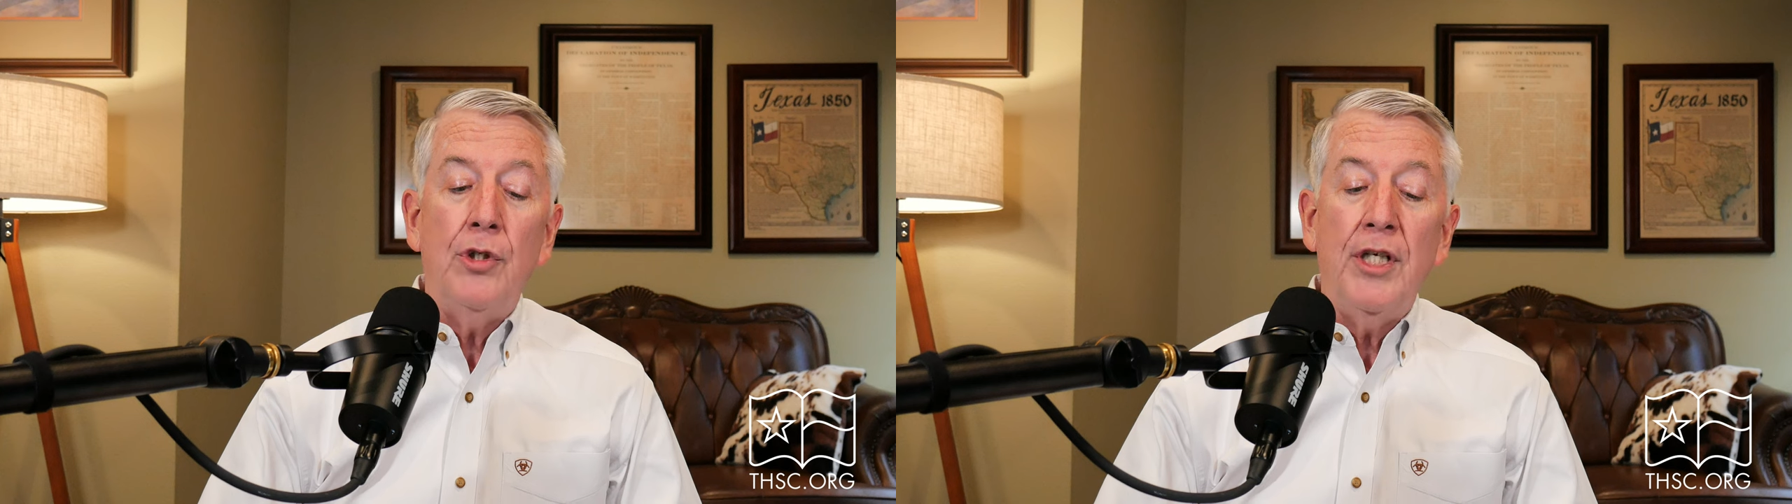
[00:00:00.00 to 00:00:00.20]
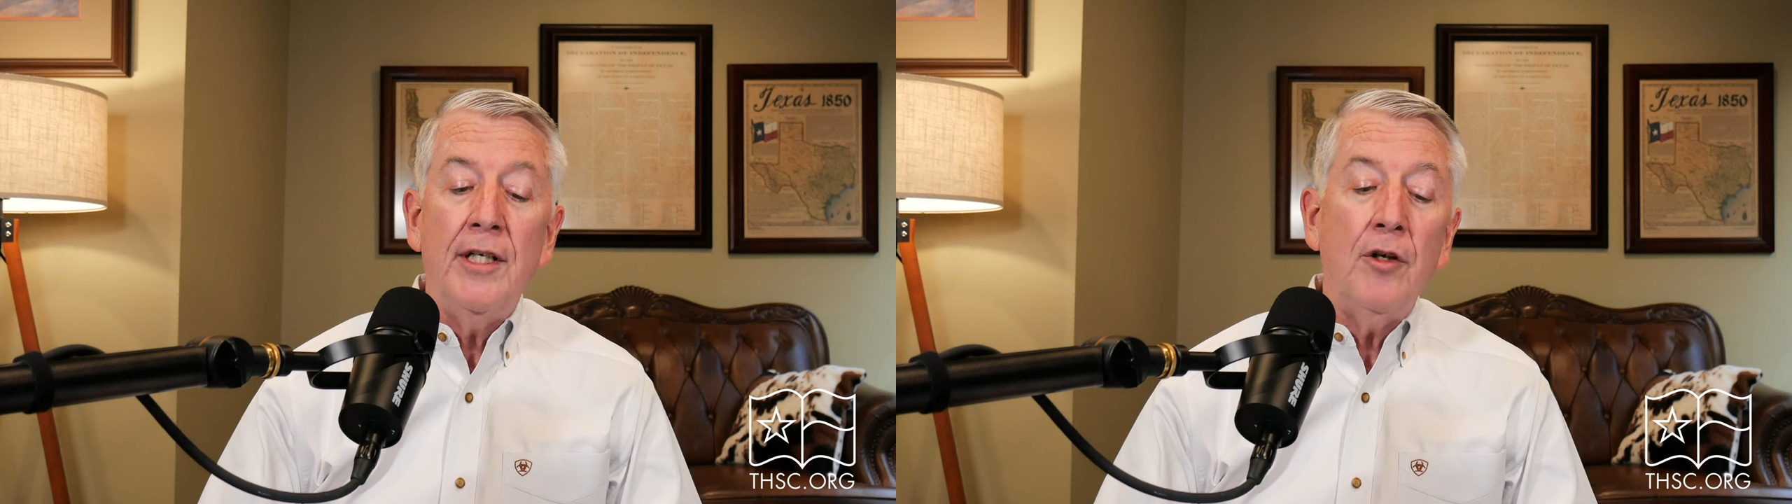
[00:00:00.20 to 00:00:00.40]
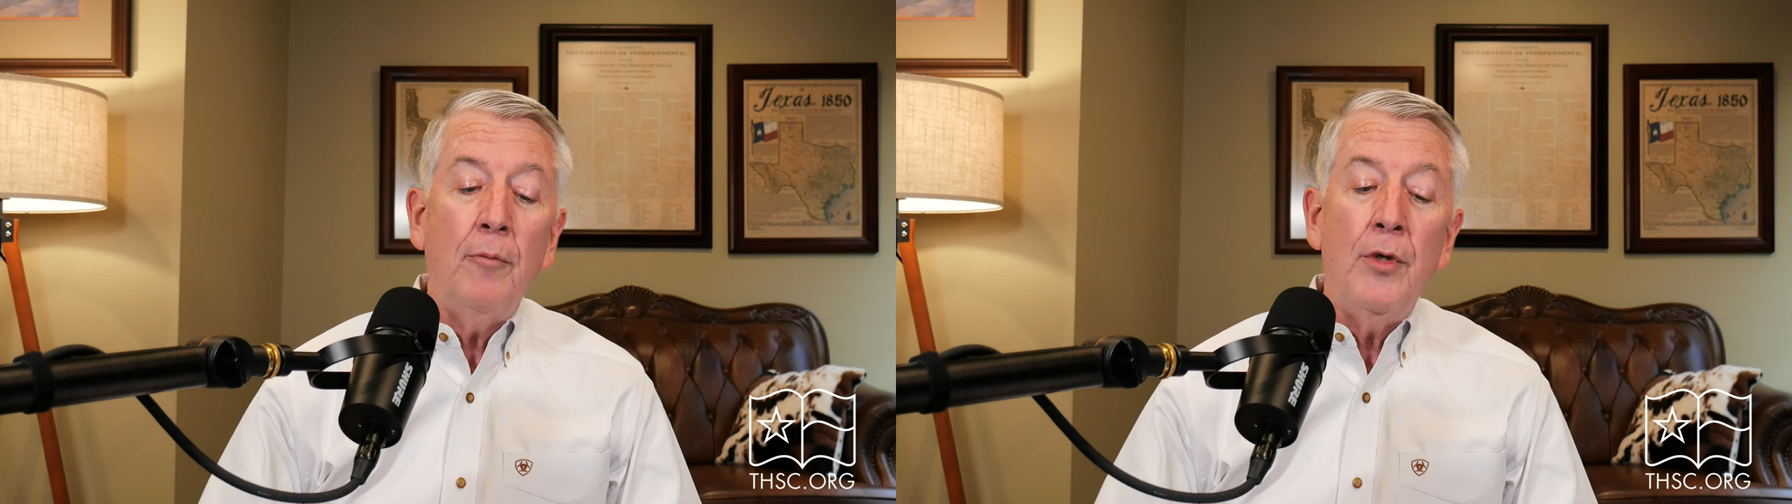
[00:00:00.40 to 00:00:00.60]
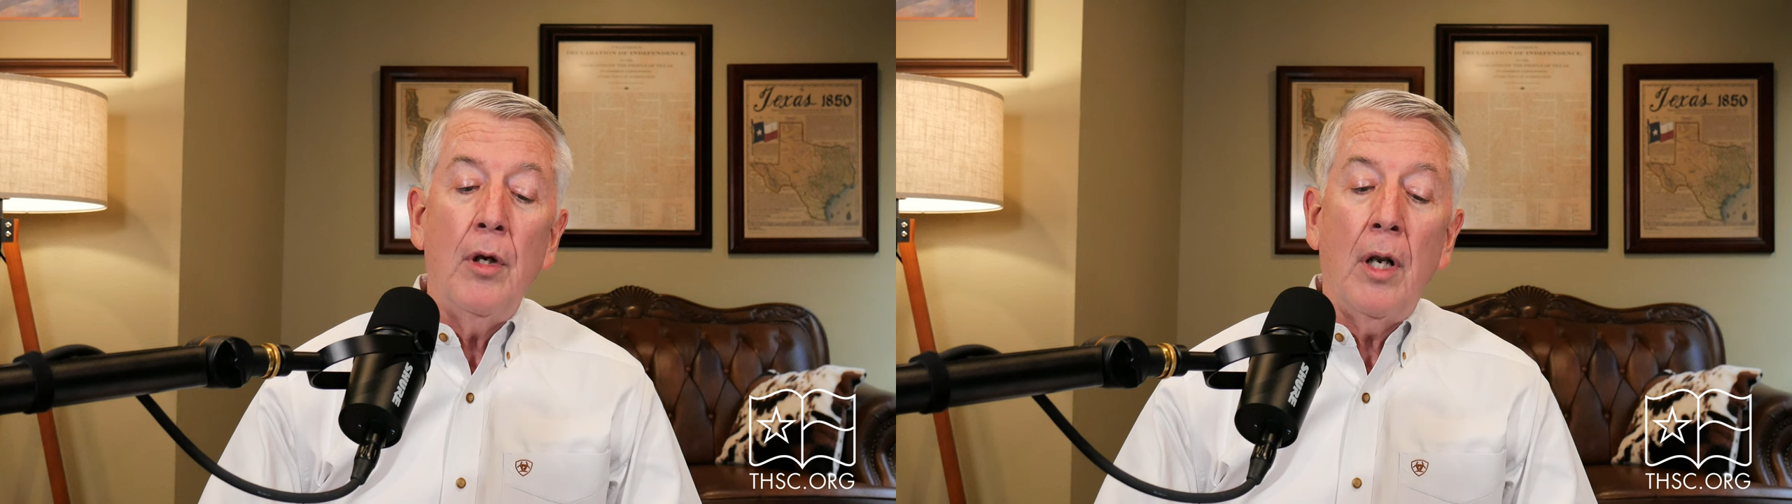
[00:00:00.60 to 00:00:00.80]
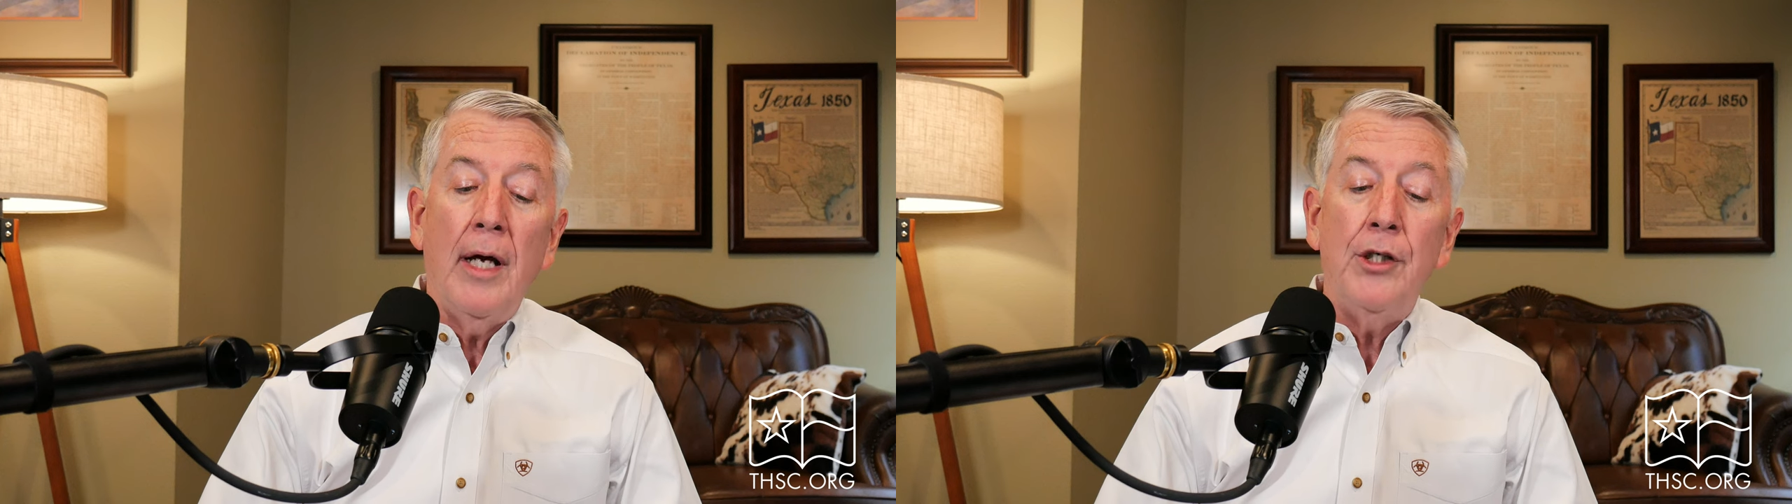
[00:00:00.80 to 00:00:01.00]
genital
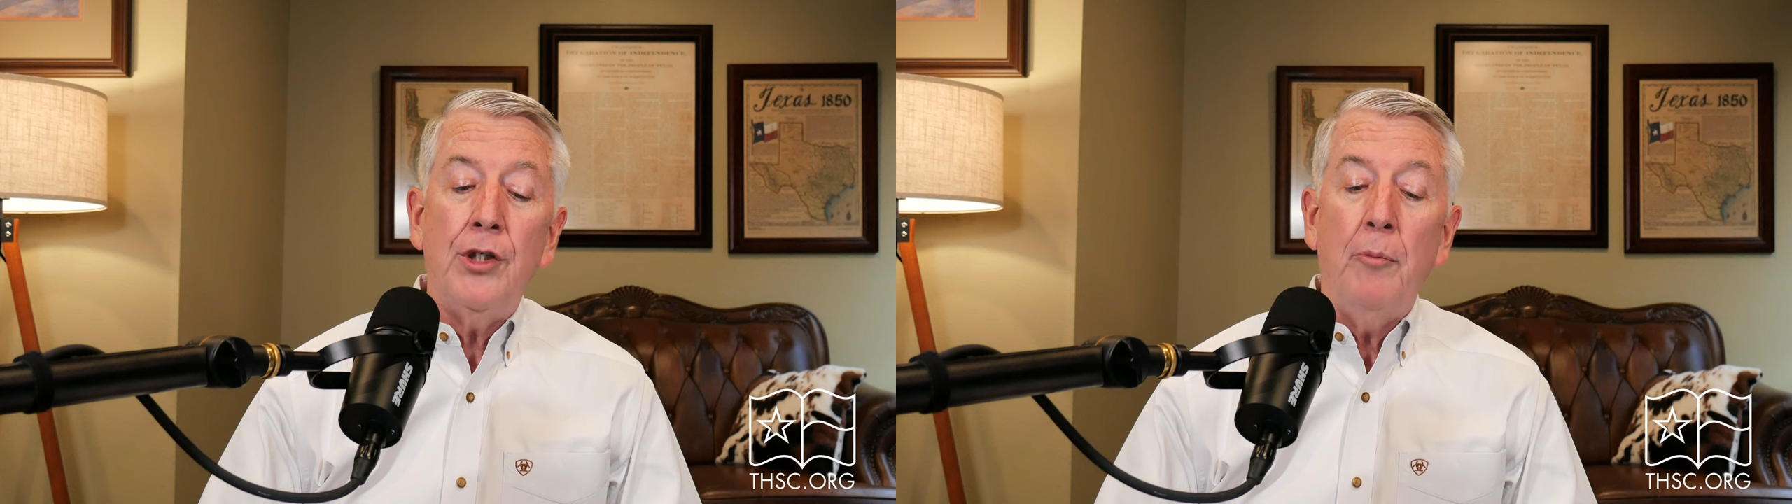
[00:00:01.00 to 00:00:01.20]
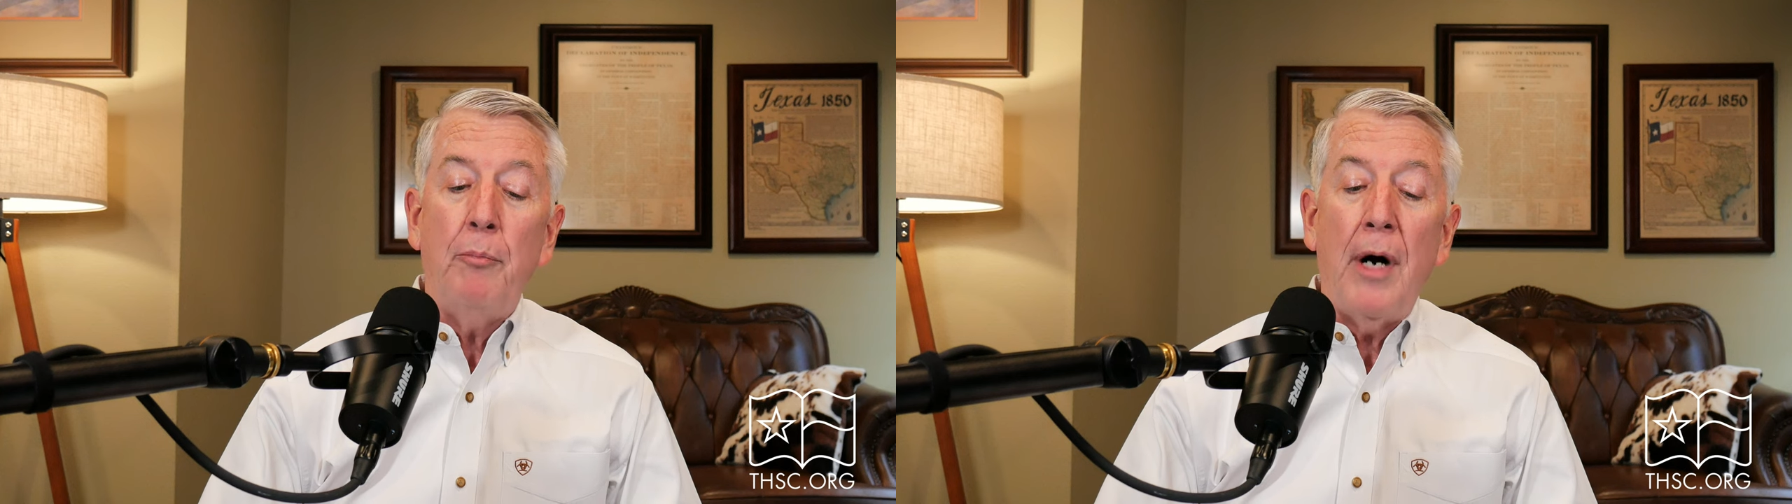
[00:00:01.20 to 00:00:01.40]
mutilation,